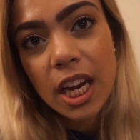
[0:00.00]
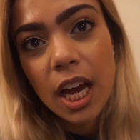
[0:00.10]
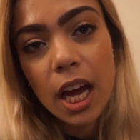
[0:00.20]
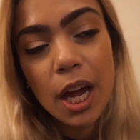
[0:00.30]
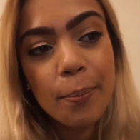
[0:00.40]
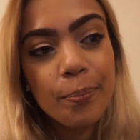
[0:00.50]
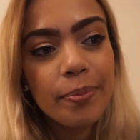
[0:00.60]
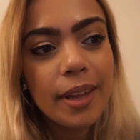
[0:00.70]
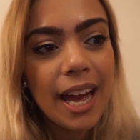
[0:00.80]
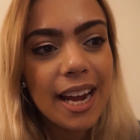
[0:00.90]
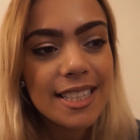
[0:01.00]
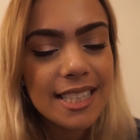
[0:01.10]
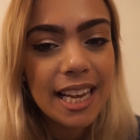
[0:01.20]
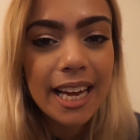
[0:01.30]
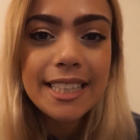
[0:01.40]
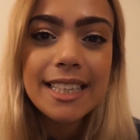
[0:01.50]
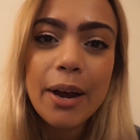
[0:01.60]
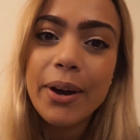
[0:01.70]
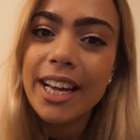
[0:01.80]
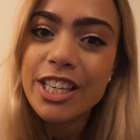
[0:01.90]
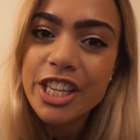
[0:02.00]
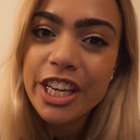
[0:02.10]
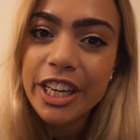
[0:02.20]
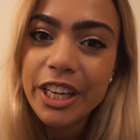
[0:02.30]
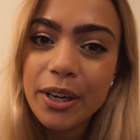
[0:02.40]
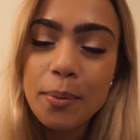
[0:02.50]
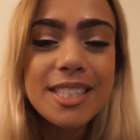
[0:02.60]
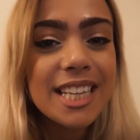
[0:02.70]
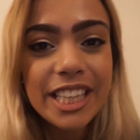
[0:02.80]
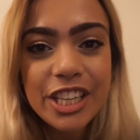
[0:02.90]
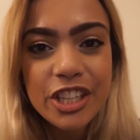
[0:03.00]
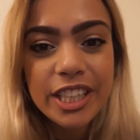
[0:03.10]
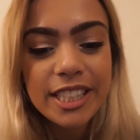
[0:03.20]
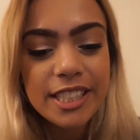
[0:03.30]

I had a slice, Larry had two. It was delicious.